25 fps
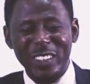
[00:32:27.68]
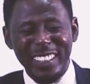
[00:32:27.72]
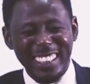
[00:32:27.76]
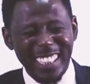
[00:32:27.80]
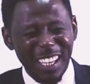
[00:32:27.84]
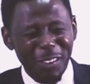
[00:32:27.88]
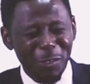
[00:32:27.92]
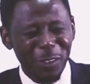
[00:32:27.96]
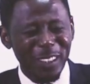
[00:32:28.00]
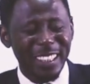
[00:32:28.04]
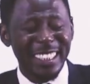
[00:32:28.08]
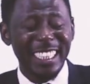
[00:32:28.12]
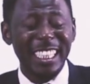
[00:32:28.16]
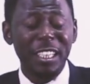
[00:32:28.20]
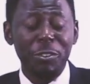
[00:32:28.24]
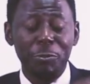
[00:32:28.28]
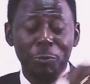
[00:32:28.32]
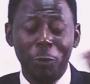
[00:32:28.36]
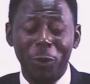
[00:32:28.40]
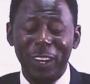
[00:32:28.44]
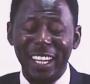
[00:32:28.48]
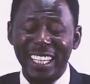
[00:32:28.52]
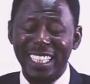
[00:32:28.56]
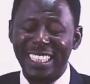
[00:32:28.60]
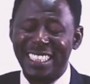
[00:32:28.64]
seventeen
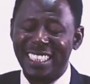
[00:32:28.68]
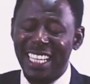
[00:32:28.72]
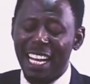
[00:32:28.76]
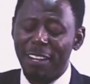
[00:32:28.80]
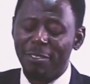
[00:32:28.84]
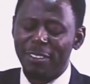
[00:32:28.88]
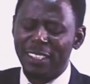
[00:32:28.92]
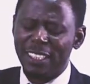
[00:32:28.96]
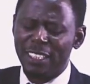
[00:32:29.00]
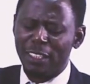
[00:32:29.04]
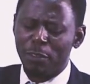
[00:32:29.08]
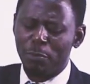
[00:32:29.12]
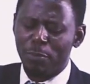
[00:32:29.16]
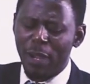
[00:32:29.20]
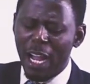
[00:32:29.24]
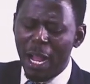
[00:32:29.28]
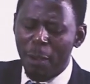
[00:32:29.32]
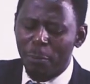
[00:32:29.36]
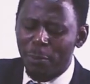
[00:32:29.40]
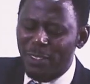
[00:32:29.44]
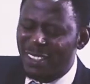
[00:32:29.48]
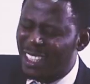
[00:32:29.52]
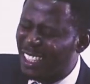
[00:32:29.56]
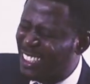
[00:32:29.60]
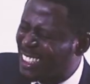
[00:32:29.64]
forty-seven. The
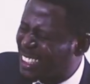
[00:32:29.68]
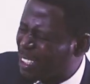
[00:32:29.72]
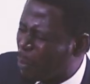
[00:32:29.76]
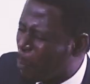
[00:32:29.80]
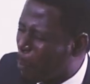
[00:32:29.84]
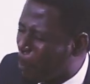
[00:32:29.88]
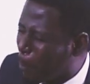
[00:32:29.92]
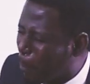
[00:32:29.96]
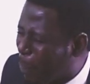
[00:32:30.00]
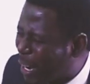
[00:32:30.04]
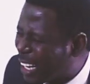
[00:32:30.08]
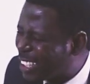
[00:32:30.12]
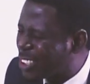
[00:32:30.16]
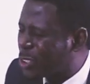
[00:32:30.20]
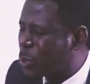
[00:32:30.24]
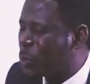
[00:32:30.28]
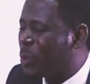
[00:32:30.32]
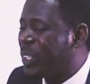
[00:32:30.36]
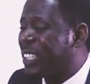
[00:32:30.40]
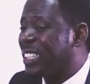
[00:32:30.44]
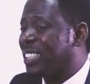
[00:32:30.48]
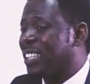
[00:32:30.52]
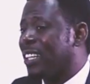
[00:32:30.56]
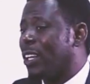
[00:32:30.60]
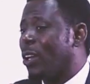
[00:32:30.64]
Bible says the battle
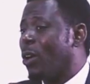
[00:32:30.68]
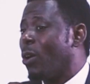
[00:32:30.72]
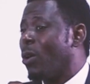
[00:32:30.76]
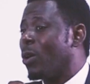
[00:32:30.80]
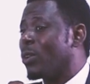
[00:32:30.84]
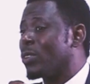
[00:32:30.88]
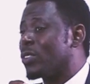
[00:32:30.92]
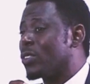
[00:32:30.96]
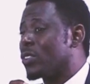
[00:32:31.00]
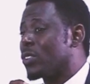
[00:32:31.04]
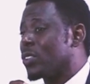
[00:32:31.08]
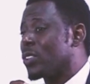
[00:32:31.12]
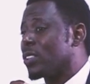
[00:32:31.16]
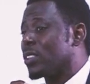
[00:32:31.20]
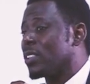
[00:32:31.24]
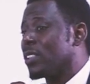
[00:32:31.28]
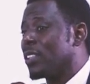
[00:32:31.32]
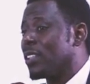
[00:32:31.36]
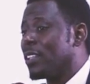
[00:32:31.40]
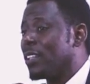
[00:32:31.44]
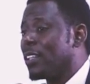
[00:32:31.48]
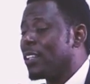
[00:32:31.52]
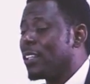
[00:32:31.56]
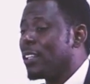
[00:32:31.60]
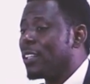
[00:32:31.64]
is the Lord's.
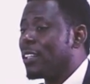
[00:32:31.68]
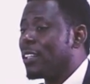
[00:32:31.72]
Mm.